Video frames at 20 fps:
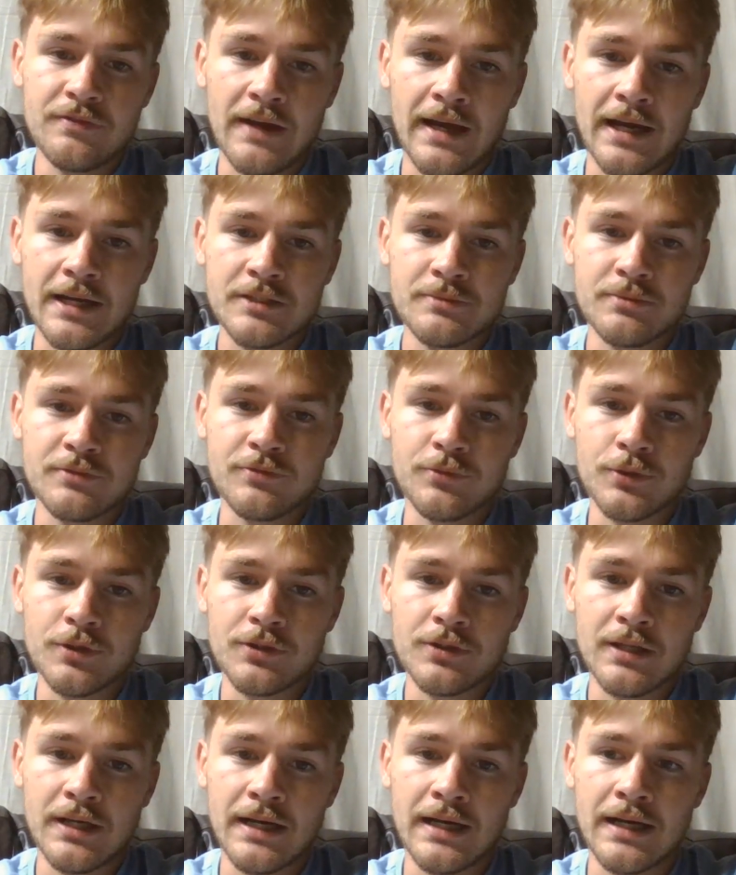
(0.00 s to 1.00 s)
fast before
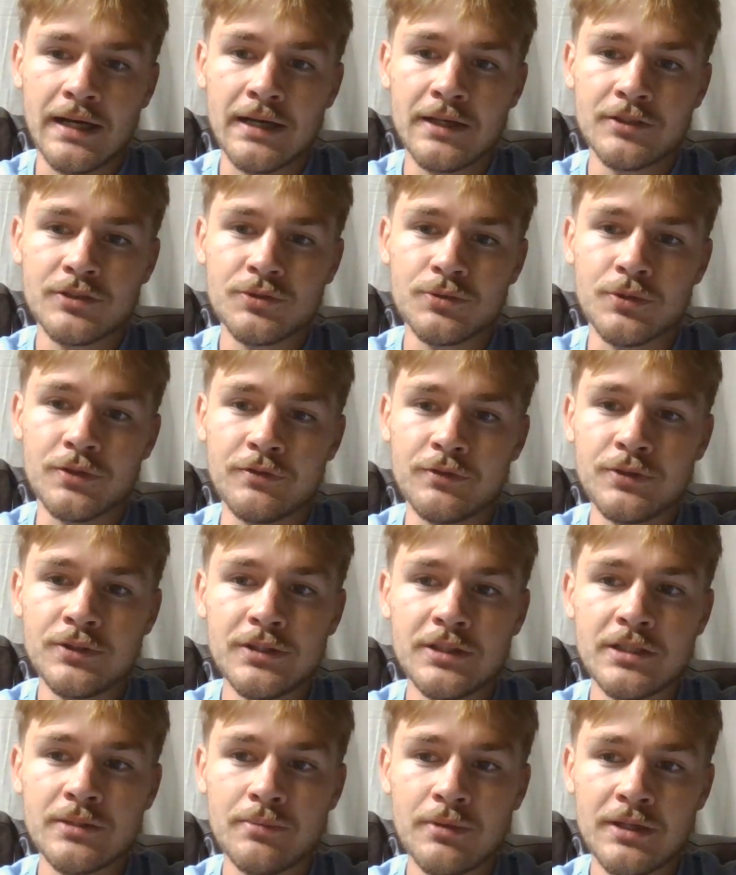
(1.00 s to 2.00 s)
class, or if you
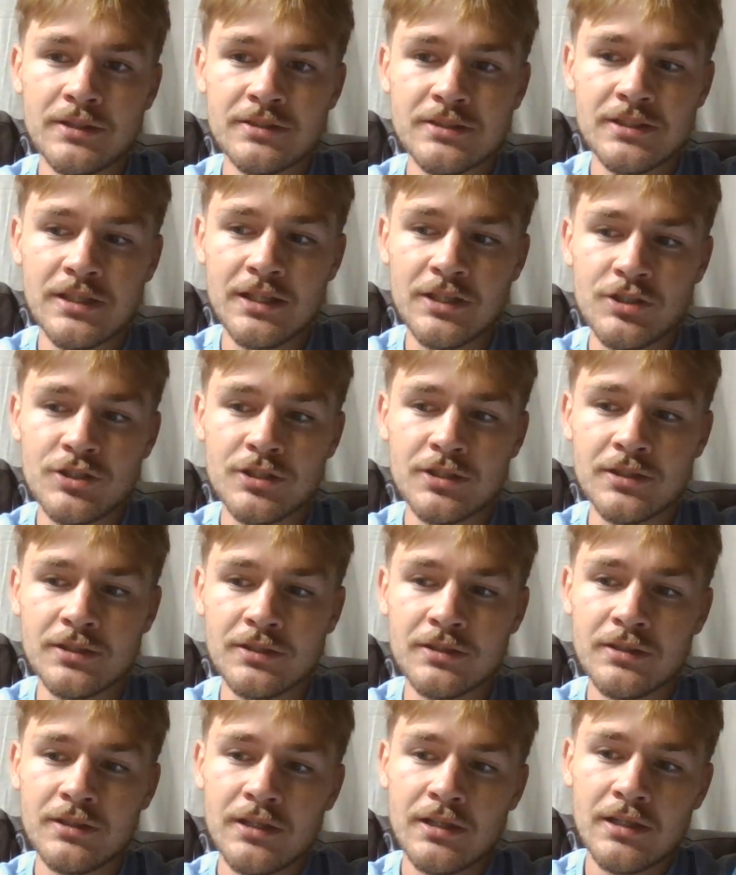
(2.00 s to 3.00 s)
needed a presentation